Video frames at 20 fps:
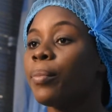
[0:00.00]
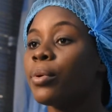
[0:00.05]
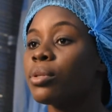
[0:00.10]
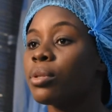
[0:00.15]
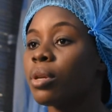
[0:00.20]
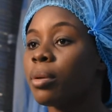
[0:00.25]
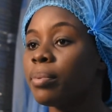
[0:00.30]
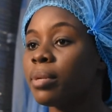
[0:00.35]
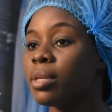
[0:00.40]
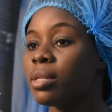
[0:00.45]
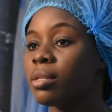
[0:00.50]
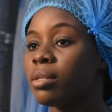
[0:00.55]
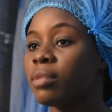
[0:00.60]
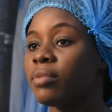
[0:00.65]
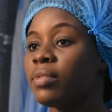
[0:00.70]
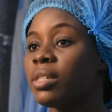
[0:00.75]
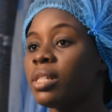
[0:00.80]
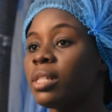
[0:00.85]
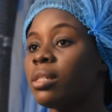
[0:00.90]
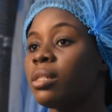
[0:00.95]

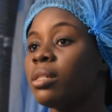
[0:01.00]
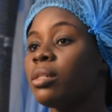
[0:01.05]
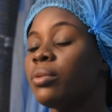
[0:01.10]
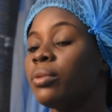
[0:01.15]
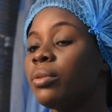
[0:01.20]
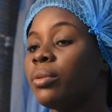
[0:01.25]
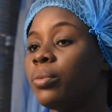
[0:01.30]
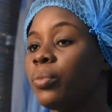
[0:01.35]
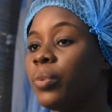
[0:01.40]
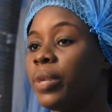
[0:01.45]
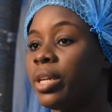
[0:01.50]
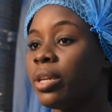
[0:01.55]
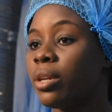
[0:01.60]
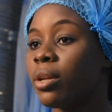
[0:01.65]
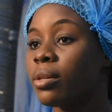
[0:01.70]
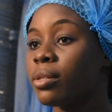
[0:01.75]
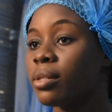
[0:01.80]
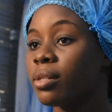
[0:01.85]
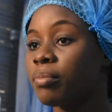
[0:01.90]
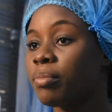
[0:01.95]
Postoperatively, we
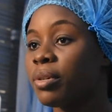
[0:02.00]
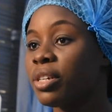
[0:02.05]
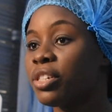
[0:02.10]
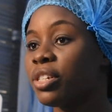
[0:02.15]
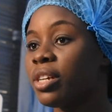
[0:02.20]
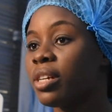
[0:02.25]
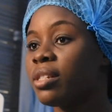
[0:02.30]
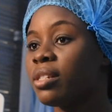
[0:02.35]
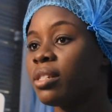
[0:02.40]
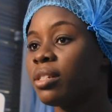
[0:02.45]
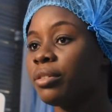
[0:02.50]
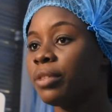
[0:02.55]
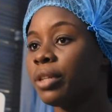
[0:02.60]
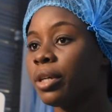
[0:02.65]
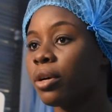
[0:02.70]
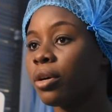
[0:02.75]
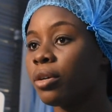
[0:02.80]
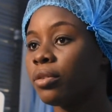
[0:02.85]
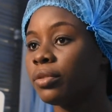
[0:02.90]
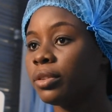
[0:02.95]
nurse the patients in
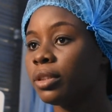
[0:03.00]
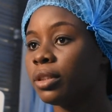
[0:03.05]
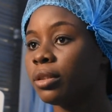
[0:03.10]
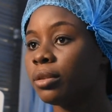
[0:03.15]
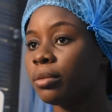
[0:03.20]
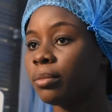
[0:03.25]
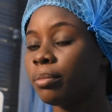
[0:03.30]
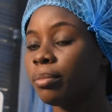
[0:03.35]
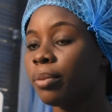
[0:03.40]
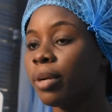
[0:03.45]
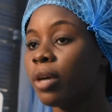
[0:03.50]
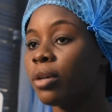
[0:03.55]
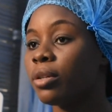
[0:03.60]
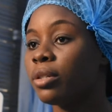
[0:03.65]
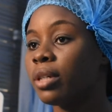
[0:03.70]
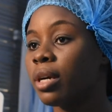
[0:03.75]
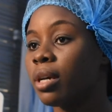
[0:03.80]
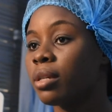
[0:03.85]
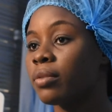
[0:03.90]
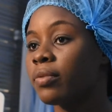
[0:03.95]
recovery room,
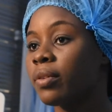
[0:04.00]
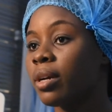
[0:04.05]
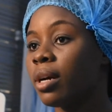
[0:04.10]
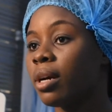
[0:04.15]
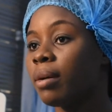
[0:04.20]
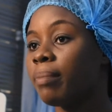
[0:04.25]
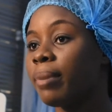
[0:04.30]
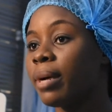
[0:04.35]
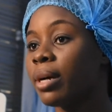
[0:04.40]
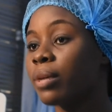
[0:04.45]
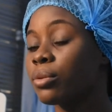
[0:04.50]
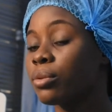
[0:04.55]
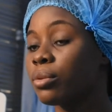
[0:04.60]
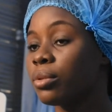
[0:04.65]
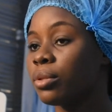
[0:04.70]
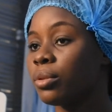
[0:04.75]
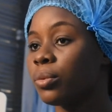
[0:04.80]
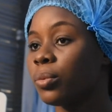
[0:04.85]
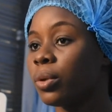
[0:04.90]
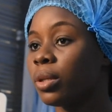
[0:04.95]
cell transfer back
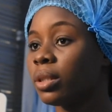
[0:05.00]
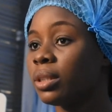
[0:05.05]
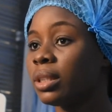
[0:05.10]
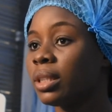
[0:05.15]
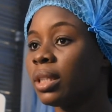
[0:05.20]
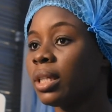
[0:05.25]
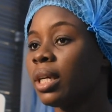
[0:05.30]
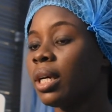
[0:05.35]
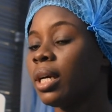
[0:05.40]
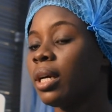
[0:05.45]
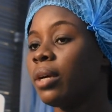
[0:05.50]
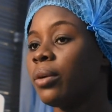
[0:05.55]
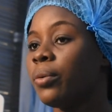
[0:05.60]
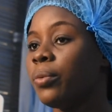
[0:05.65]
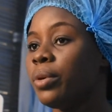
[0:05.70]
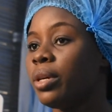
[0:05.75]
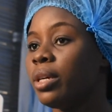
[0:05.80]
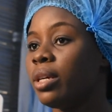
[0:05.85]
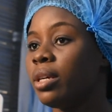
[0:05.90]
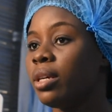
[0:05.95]
to the ward.
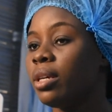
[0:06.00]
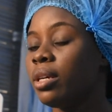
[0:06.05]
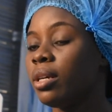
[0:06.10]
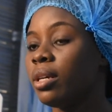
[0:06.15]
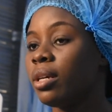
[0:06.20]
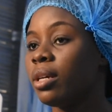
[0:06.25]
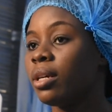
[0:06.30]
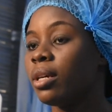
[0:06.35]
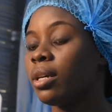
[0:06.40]
We